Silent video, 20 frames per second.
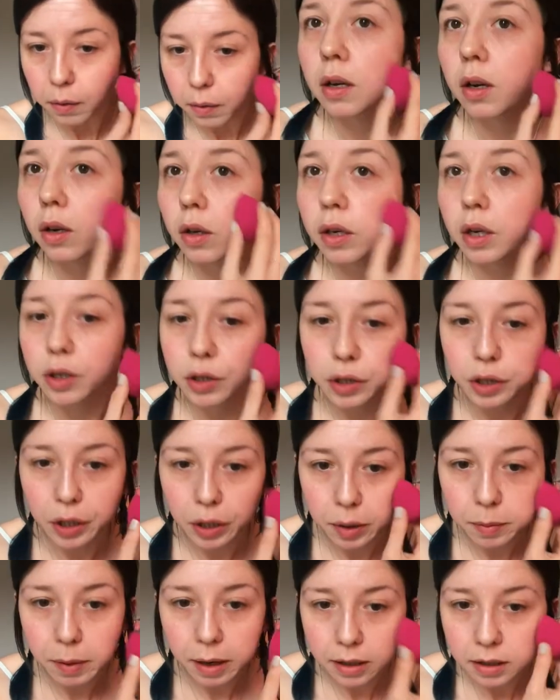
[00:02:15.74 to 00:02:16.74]
Not looking
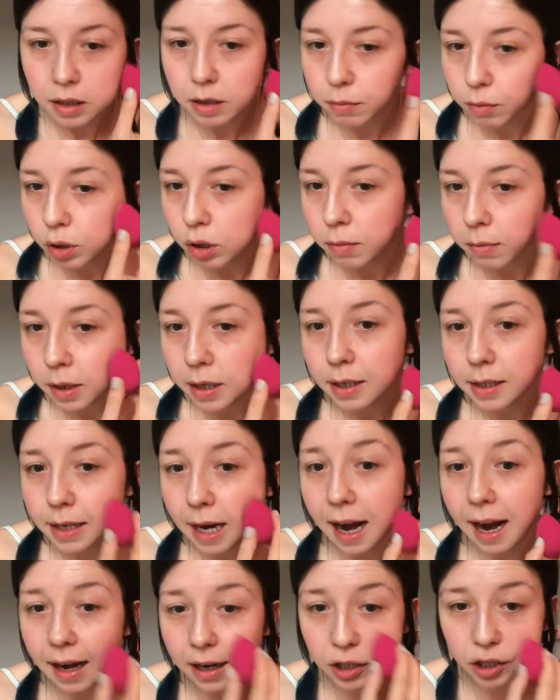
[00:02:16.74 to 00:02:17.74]
too bad at the moment. It
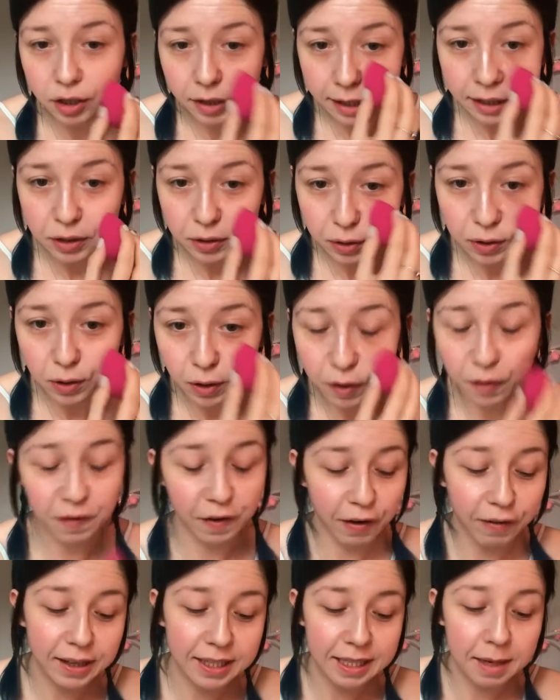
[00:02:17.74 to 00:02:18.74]
actually does look
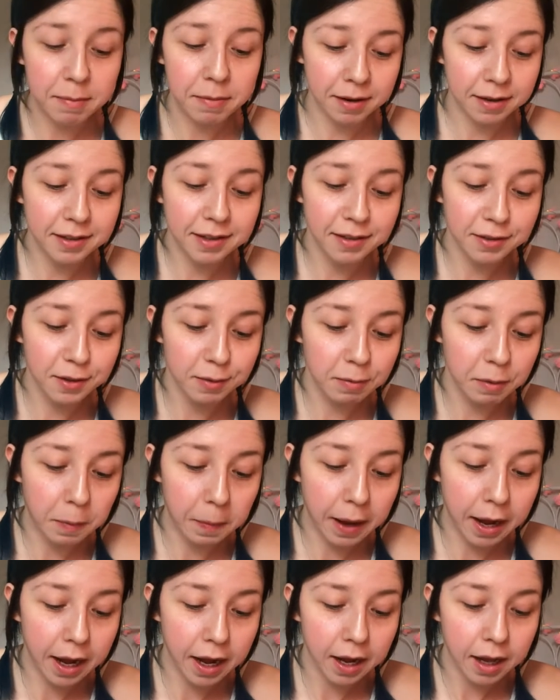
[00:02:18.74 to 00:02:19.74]
very similar to the Double
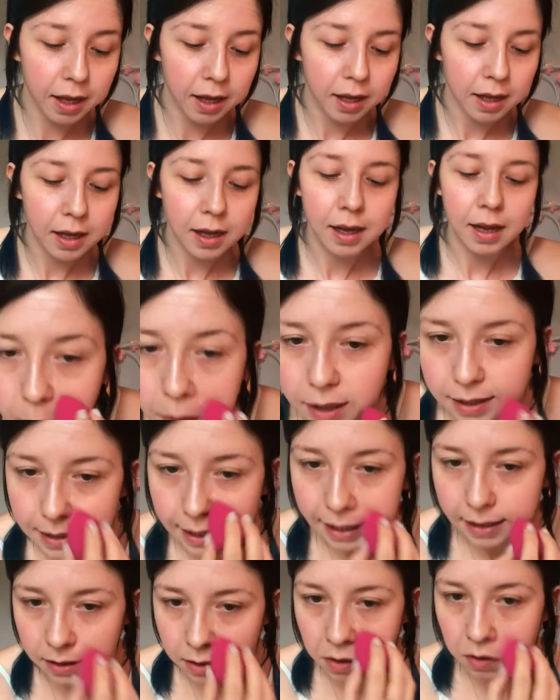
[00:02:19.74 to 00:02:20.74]
Wear. When I
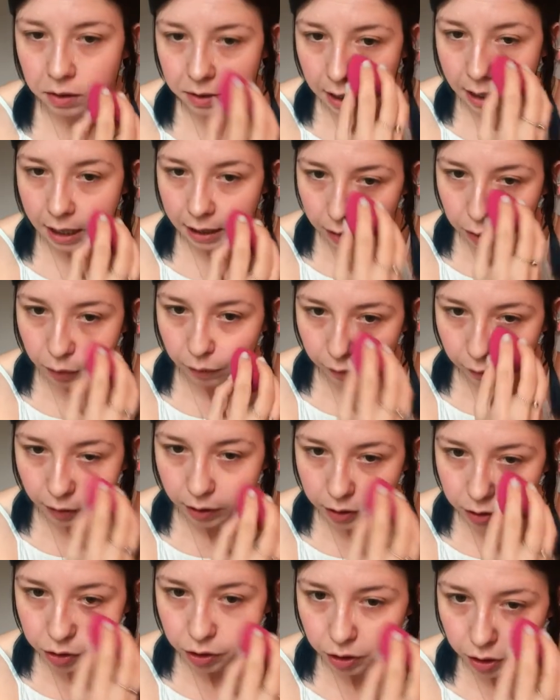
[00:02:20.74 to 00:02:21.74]
say it's not as high
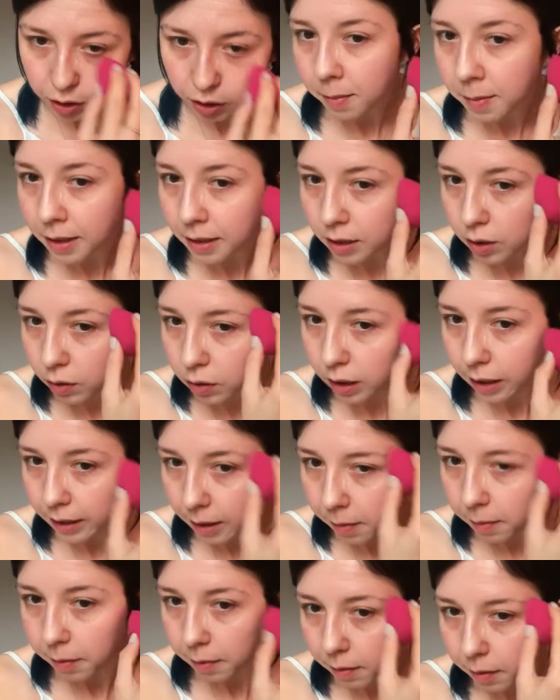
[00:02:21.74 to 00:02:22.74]
coverage, I mean this looks like
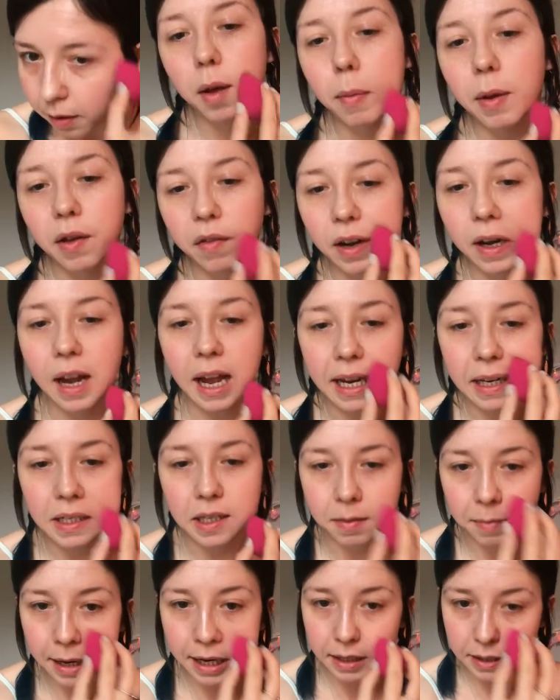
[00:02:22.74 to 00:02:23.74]
a bit of a light
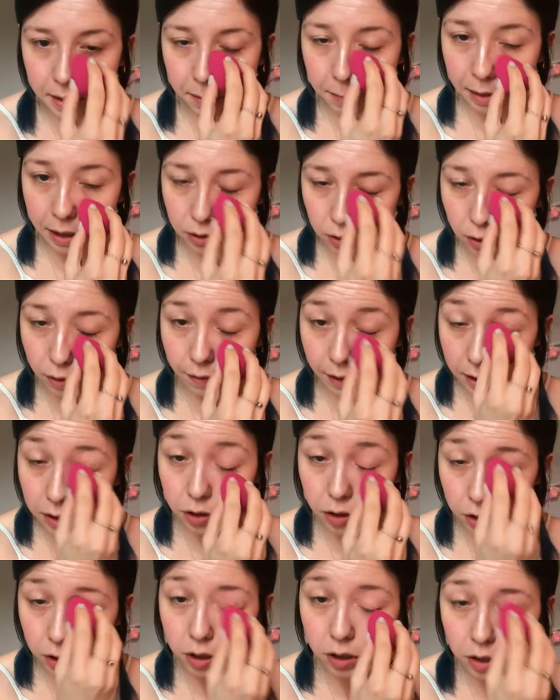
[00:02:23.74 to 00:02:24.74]
to medium, but I don't know if
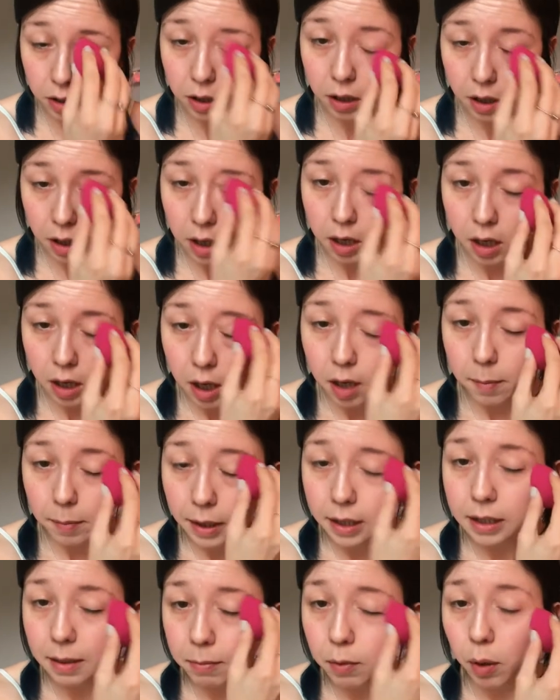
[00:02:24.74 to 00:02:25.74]
that's just
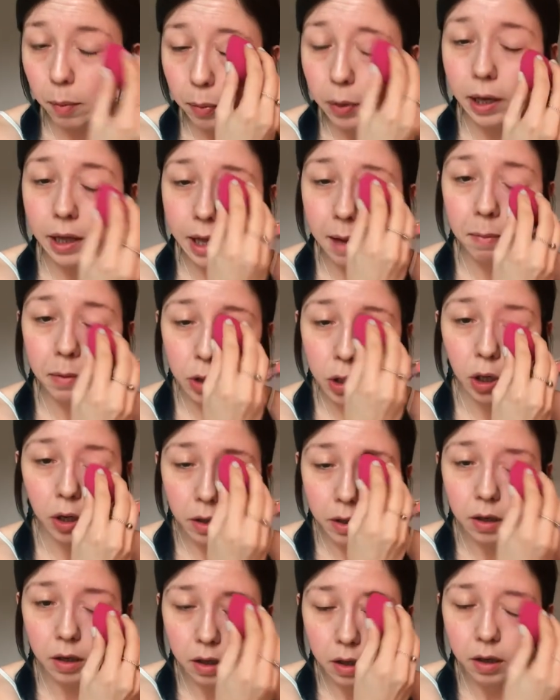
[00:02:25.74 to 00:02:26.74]
because I'm not putting that much
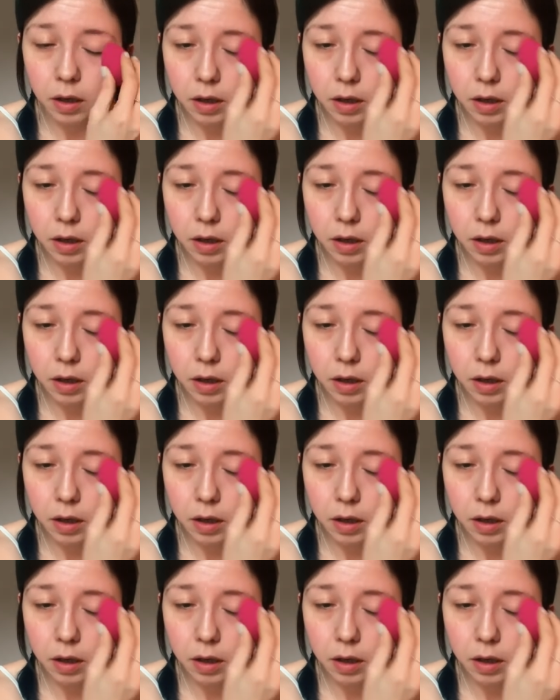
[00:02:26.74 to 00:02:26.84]
on.